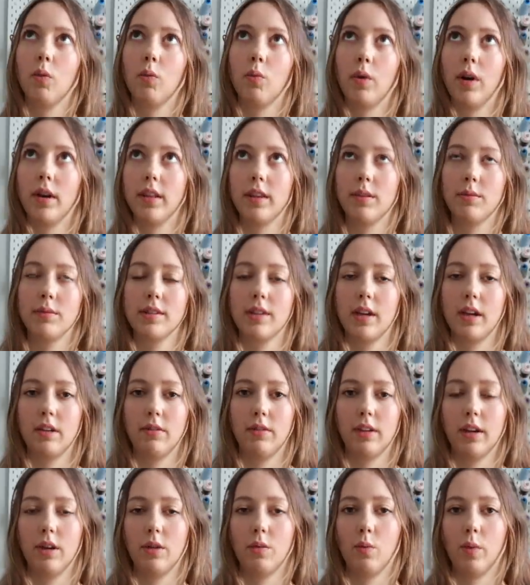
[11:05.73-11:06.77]
One that was kind of
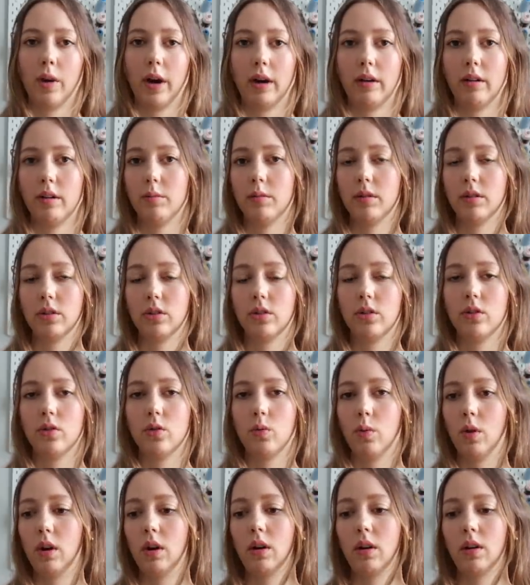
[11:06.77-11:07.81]
like a wearable
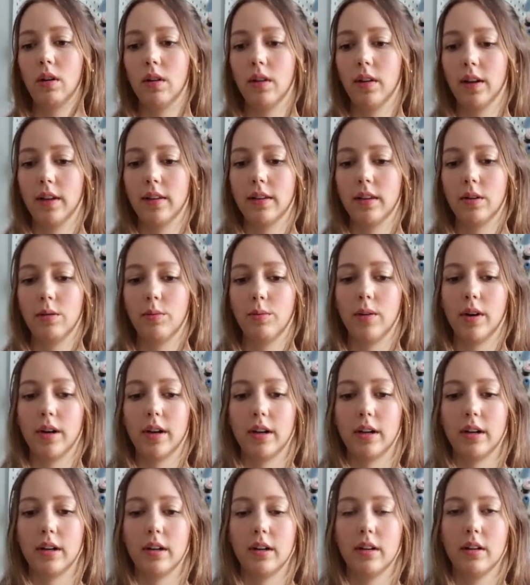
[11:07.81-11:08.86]
toile and then
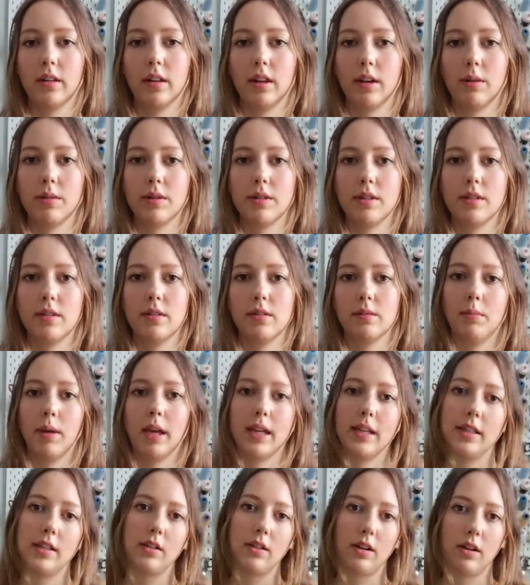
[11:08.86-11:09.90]
one that was
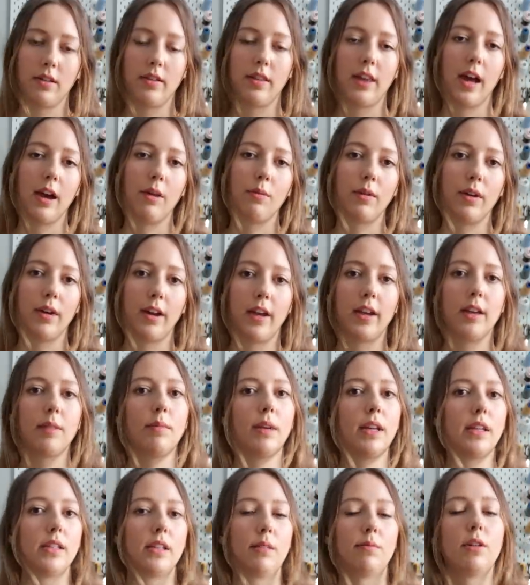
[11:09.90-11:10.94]
based on that one. I had
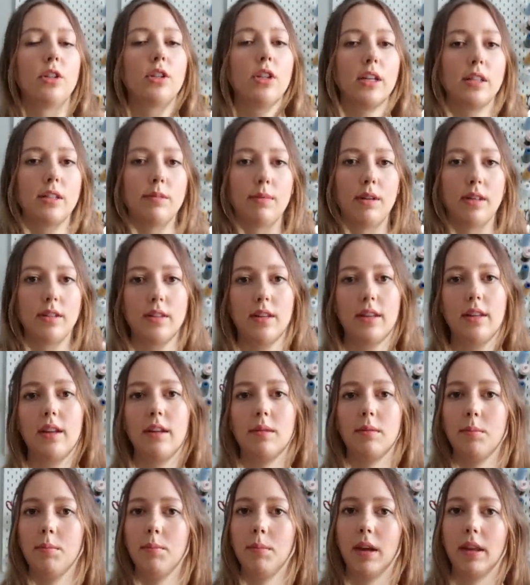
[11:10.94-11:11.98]
made some adjustments and
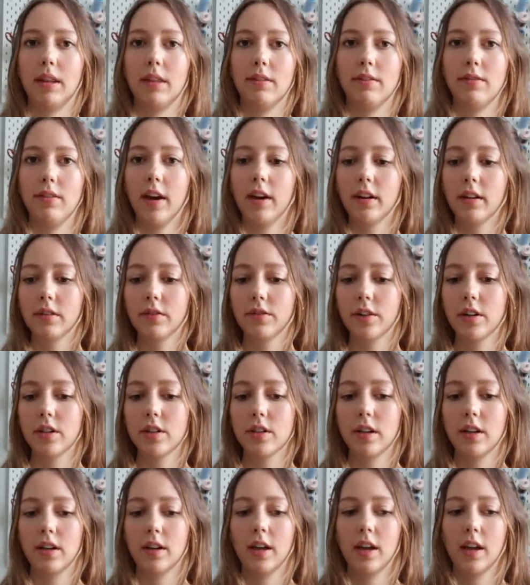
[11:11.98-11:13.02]
then made the final
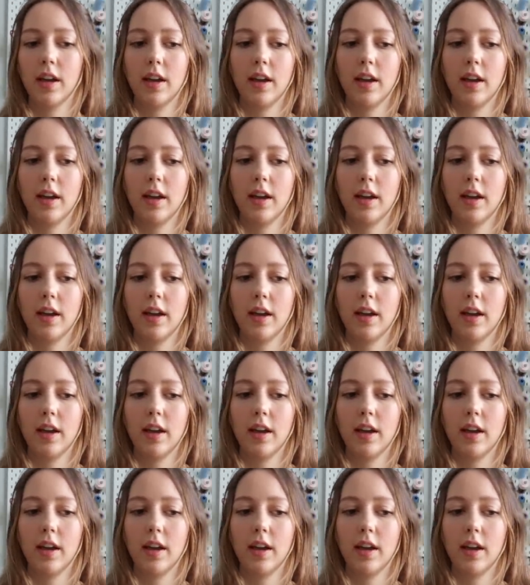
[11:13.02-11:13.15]
version.